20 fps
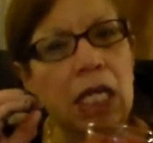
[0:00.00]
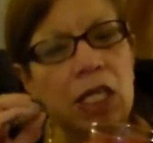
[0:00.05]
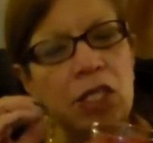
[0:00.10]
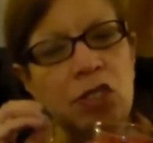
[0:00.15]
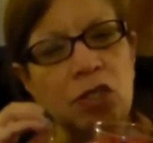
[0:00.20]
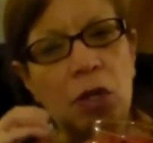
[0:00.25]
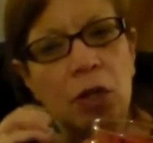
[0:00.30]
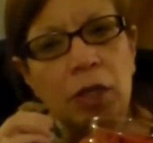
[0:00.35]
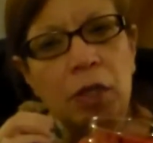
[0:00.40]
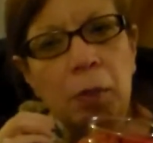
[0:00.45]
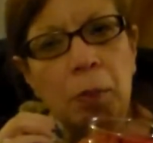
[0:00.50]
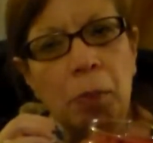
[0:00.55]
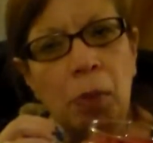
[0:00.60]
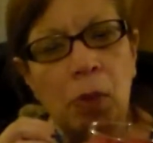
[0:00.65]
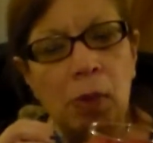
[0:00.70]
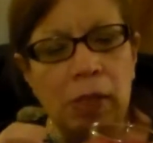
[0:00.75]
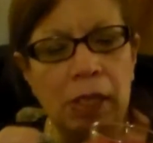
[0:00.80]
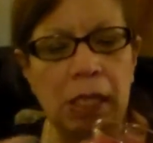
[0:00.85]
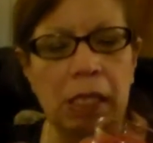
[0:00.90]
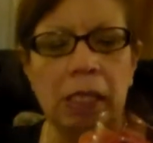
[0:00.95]
It started
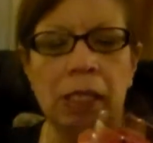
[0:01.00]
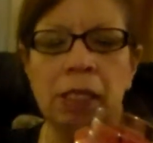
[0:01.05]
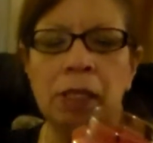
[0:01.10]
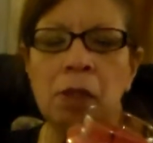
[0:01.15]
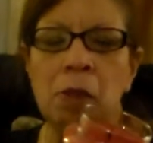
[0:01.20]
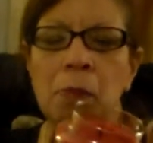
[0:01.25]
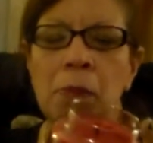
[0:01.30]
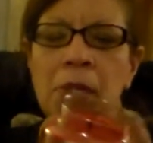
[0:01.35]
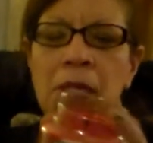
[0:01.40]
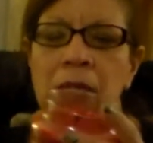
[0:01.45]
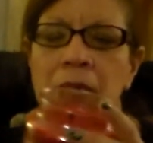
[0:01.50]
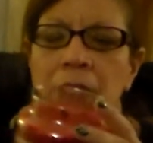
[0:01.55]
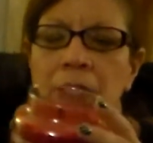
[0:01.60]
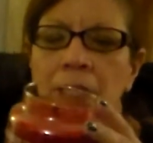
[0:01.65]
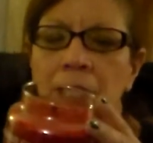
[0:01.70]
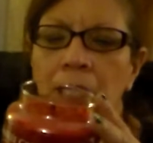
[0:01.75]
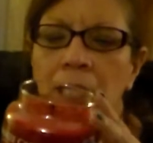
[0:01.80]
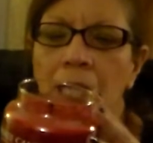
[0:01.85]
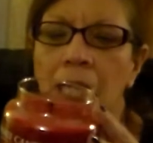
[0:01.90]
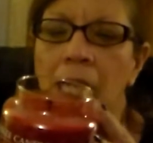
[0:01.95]
pulling a little bit.